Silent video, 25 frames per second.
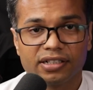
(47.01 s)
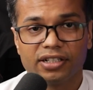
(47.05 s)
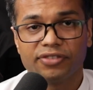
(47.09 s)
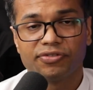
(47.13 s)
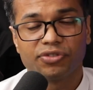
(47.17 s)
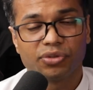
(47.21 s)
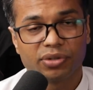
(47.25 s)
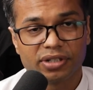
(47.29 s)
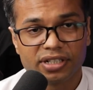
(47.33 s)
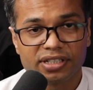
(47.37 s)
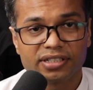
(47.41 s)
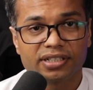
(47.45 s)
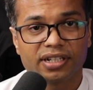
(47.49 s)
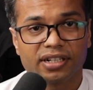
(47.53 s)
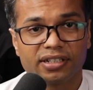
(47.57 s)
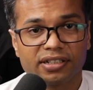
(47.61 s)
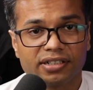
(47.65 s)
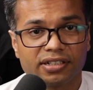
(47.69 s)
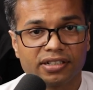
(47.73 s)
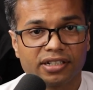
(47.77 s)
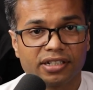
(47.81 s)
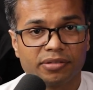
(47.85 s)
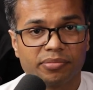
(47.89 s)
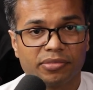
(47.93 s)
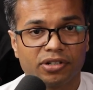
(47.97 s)
If you understand the
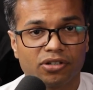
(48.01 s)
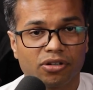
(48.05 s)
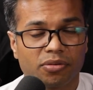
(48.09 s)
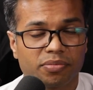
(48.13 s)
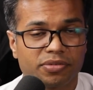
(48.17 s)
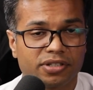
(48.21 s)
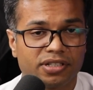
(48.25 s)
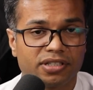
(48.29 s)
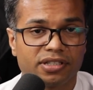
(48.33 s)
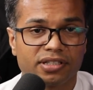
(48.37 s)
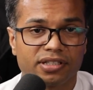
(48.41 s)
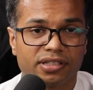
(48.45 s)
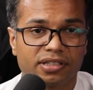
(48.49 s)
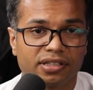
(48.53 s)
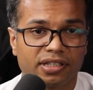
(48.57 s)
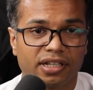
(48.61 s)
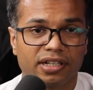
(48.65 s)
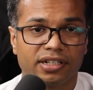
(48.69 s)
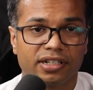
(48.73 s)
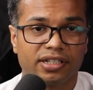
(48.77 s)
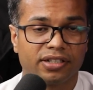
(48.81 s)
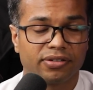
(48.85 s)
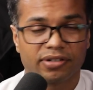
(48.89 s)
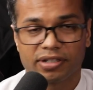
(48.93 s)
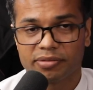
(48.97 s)
treatment options,
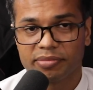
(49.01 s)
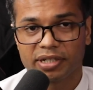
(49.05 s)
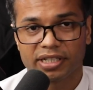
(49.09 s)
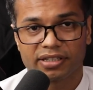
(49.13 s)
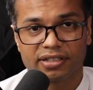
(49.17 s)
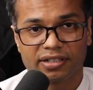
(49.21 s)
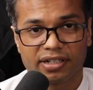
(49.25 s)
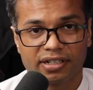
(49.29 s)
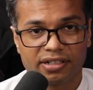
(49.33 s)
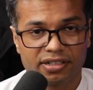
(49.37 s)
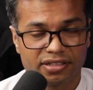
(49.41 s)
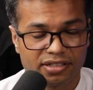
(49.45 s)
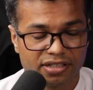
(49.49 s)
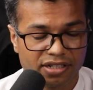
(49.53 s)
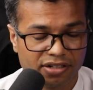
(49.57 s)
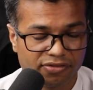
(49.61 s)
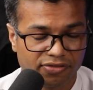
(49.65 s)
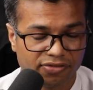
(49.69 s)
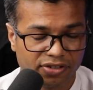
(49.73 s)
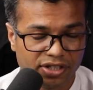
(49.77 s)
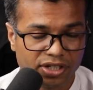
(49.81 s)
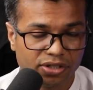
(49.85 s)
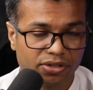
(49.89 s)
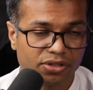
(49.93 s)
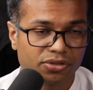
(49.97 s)
then you can make the right decision
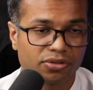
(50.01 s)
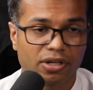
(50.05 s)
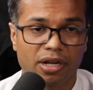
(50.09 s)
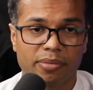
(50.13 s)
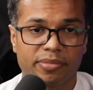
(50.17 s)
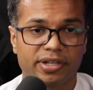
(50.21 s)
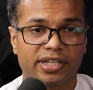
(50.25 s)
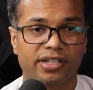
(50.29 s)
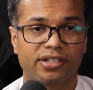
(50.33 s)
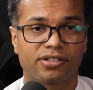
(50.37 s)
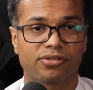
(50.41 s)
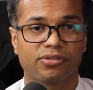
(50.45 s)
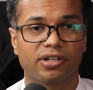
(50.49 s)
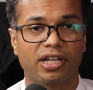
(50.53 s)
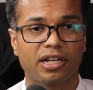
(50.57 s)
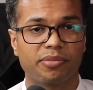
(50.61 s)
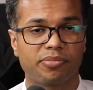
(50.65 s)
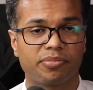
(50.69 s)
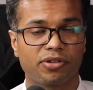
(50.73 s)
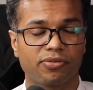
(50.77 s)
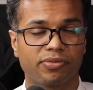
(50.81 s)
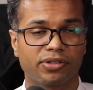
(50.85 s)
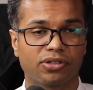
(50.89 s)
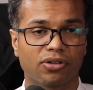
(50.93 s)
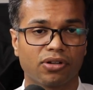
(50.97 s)
for you. So I'm here to help
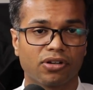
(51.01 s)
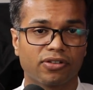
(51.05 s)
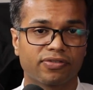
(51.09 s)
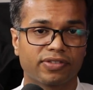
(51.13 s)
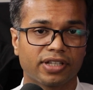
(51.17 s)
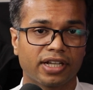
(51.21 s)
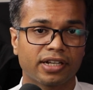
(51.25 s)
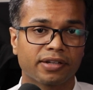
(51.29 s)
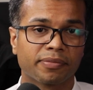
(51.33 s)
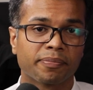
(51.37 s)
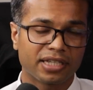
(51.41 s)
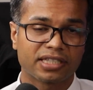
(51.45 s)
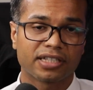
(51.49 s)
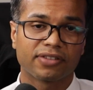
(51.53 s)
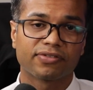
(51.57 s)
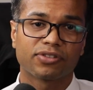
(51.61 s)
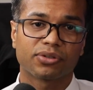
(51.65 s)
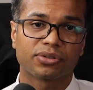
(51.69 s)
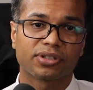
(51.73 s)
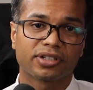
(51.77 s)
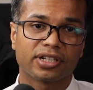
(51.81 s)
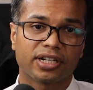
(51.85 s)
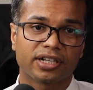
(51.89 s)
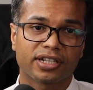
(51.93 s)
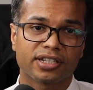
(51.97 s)
you with all of that. Myself,
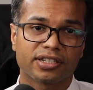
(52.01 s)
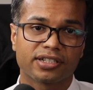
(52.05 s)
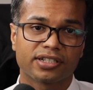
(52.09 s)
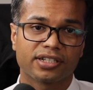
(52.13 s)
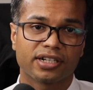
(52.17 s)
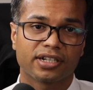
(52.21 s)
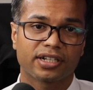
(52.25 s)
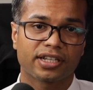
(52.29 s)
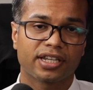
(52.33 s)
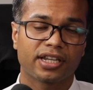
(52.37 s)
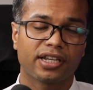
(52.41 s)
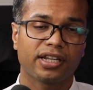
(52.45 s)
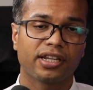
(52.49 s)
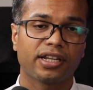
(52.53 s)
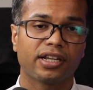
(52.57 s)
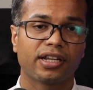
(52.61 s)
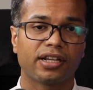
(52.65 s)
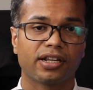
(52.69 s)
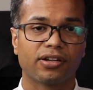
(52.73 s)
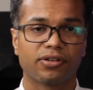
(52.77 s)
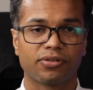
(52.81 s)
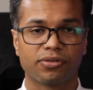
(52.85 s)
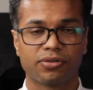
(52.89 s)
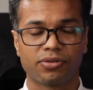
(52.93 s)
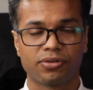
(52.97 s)
Dr. Rakesh Dhake,
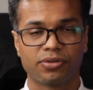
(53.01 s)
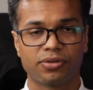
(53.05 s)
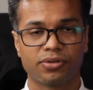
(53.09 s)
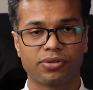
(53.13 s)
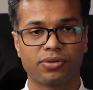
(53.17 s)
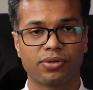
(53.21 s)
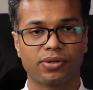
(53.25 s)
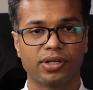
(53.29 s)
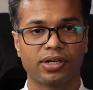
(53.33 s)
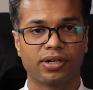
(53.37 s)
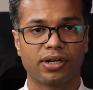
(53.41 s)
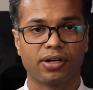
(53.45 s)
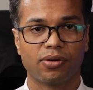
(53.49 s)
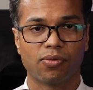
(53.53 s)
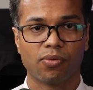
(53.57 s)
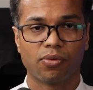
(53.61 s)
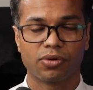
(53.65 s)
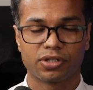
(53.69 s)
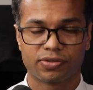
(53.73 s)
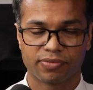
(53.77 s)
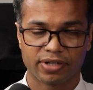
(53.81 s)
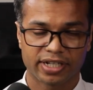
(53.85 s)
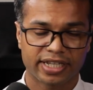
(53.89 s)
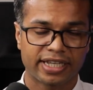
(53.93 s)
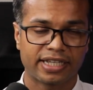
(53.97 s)
who
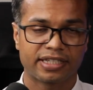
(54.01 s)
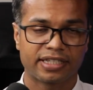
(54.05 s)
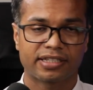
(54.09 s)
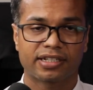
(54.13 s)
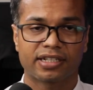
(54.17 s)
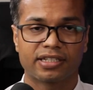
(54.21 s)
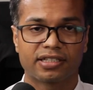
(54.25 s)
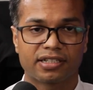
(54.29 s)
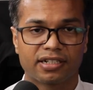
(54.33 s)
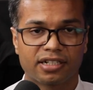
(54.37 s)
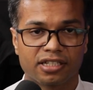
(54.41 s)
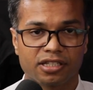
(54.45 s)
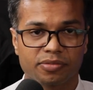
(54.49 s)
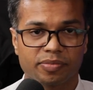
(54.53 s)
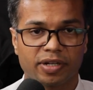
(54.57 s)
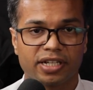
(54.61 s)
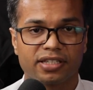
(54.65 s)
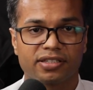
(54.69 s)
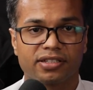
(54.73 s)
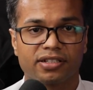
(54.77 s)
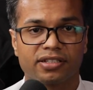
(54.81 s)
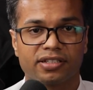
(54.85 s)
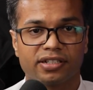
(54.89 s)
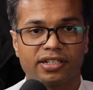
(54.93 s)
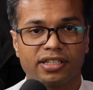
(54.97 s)
was working as a consultant spine
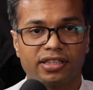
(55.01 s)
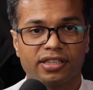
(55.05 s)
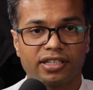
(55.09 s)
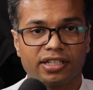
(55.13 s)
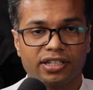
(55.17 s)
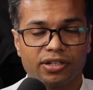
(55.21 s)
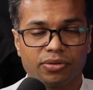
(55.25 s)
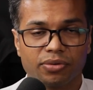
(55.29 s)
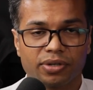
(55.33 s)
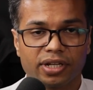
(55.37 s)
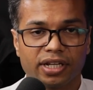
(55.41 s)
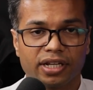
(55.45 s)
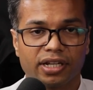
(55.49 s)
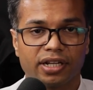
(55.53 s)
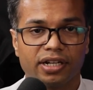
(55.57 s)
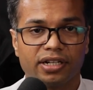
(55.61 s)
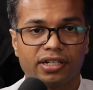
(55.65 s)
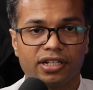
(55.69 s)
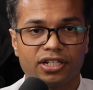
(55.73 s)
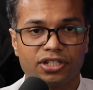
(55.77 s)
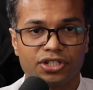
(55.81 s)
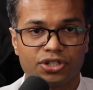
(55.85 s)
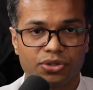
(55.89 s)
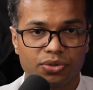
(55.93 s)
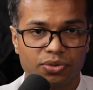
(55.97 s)
surgeon in the UK
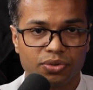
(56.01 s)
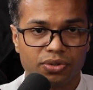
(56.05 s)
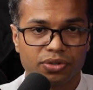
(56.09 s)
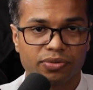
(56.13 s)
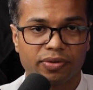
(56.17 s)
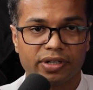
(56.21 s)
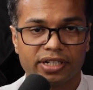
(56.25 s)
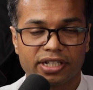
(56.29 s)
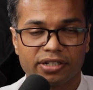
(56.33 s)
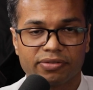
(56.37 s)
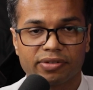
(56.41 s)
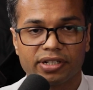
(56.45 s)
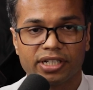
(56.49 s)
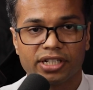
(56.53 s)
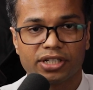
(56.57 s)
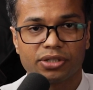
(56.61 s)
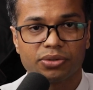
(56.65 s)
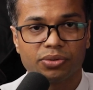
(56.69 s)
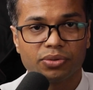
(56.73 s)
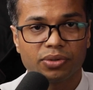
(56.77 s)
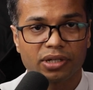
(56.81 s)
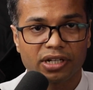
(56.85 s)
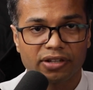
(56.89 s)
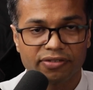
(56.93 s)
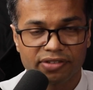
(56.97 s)
until June
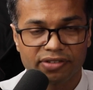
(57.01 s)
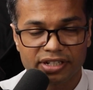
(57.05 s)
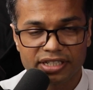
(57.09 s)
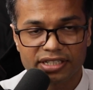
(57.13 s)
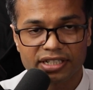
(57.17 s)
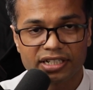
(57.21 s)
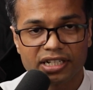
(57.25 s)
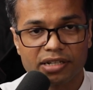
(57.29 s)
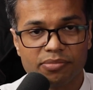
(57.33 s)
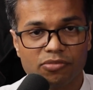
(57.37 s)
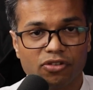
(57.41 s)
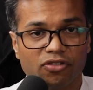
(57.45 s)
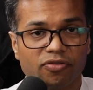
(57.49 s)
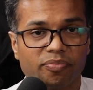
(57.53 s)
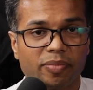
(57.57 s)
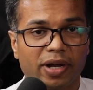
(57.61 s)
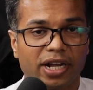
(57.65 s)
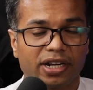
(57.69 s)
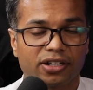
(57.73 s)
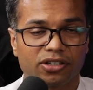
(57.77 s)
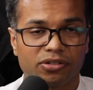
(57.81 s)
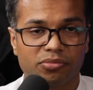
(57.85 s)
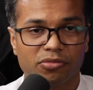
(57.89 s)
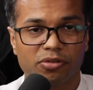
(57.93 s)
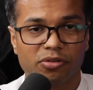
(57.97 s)
2022, and I've recently moved
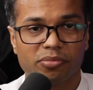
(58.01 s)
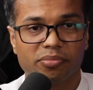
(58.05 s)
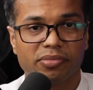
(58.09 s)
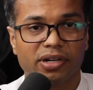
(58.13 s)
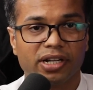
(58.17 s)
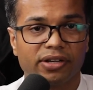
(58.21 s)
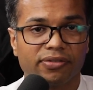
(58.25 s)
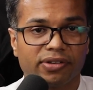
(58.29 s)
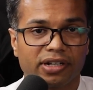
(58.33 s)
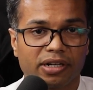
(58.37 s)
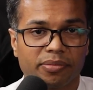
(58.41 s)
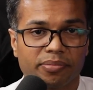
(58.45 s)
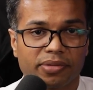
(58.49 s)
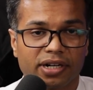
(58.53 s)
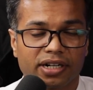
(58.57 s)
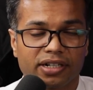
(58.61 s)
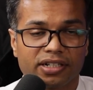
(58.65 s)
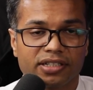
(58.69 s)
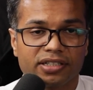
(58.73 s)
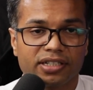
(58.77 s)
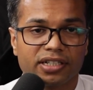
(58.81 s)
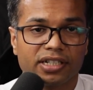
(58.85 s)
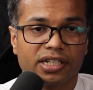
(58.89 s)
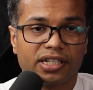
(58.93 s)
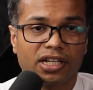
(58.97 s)
back to Mumbai, where I'm
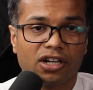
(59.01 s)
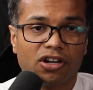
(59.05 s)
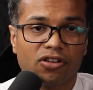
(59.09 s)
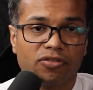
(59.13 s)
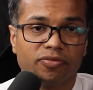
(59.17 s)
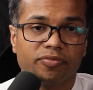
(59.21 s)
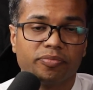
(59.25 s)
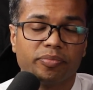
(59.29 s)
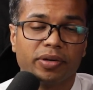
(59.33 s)
practicing now.